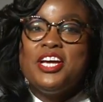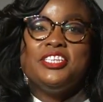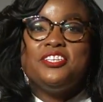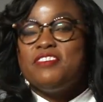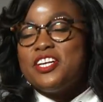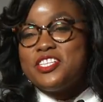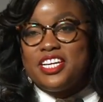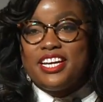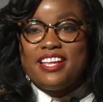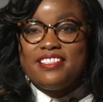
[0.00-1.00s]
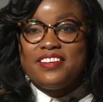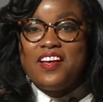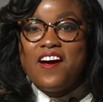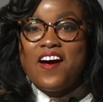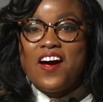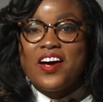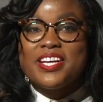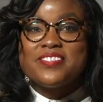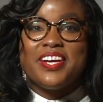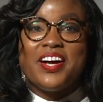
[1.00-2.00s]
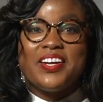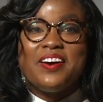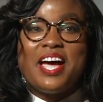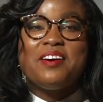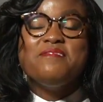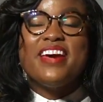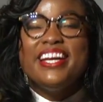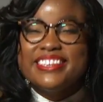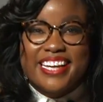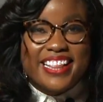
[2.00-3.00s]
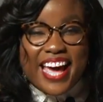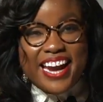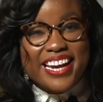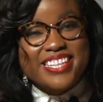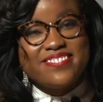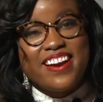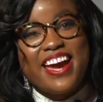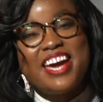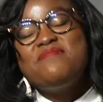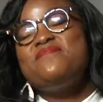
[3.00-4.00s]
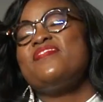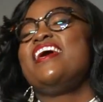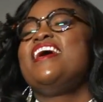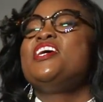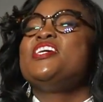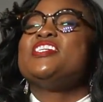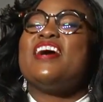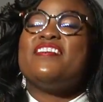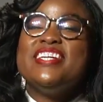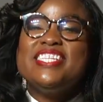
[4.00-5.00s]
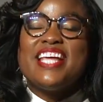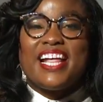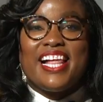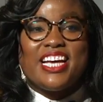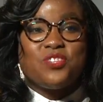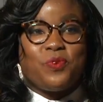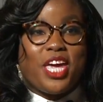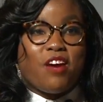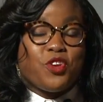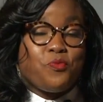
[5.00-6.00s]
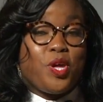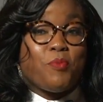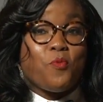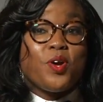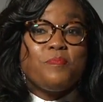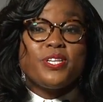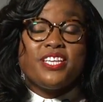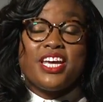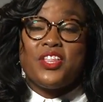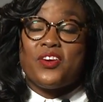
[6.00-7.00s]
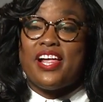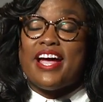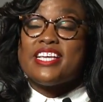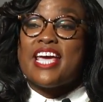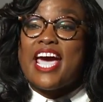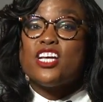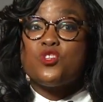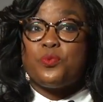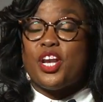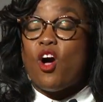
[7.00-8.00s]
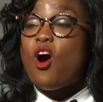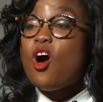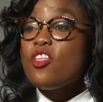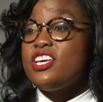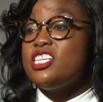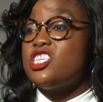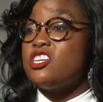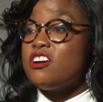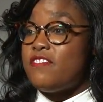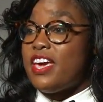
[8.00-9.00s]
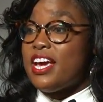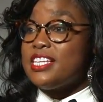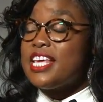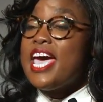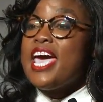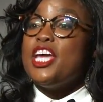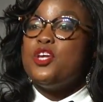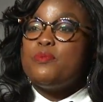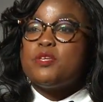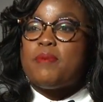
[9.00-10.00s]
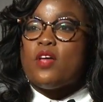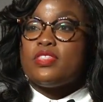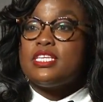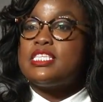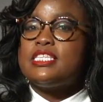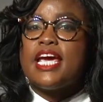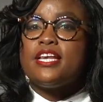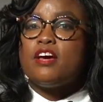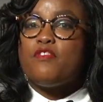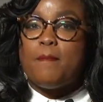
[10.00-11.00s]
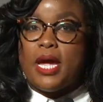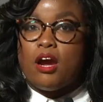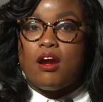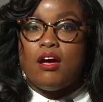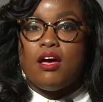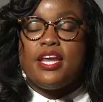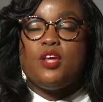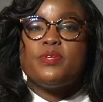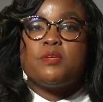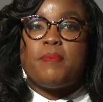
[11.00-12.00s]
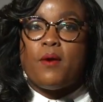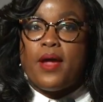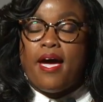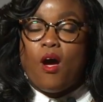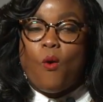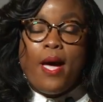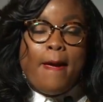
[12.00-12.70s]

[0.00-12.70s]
diversity in the law, because we all know how amazing that is, right? So I went to that class week after week, but one particular class, they had us read all these surveys, and it was about the state of America, and it was about how